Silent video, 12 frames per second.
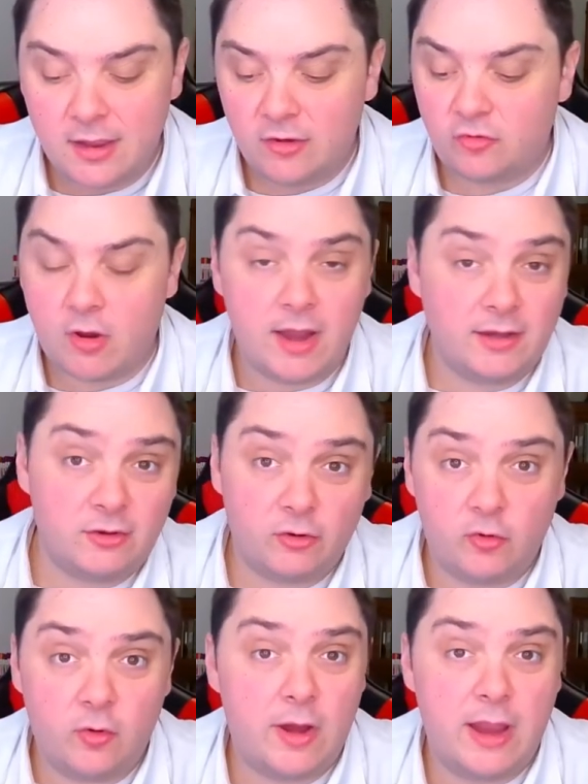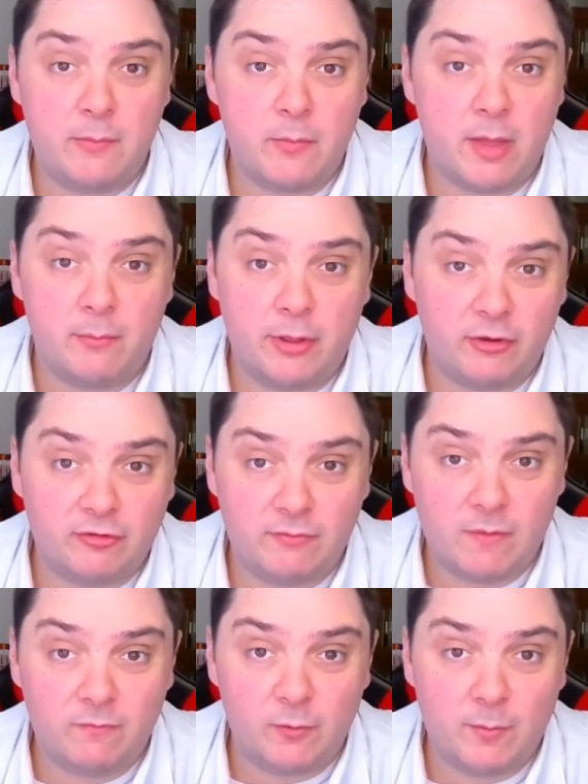trying to cram a bunch of
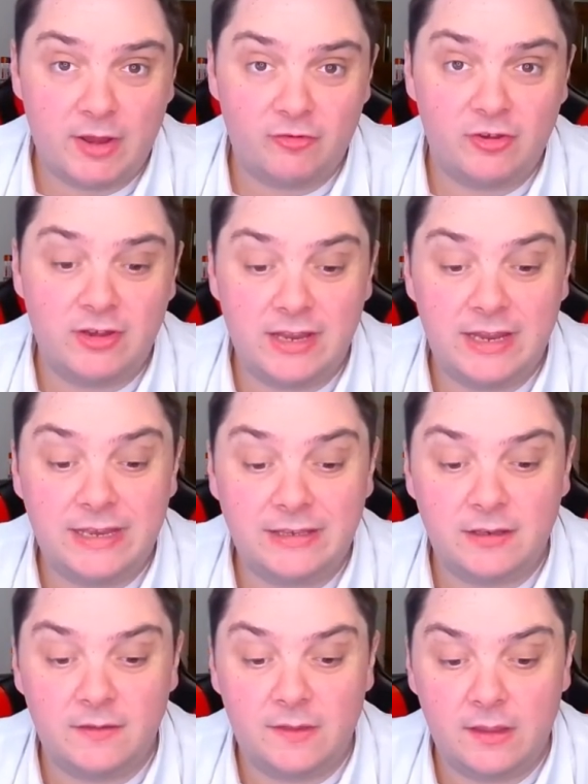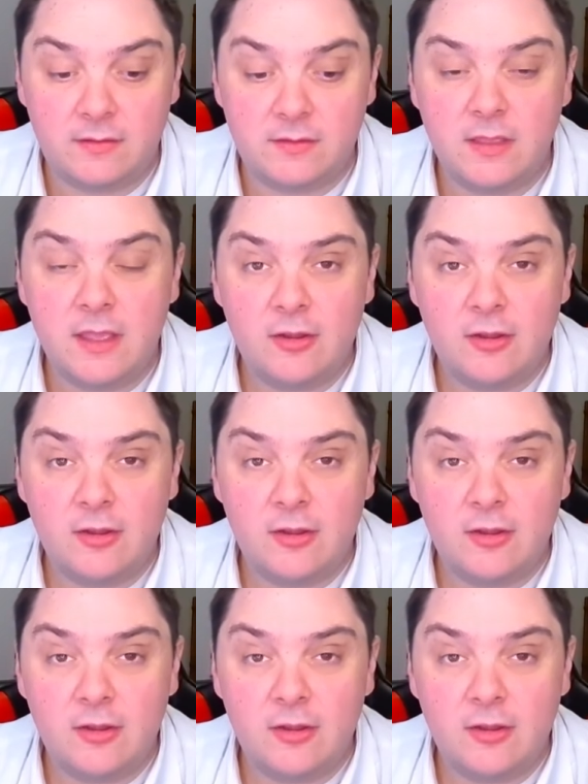information into this